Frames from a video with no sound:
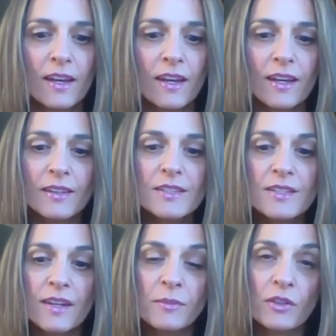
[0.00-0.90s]
And
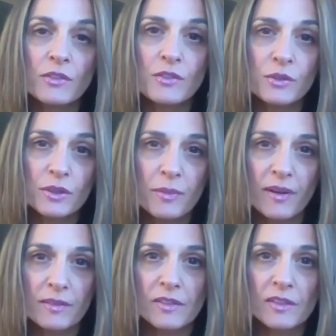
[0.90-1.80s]
today I'm going to talk
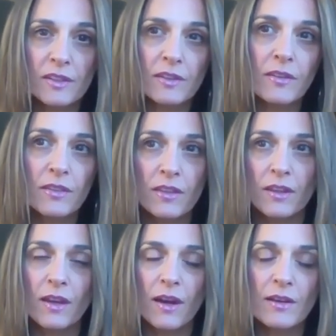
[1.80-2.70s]
about the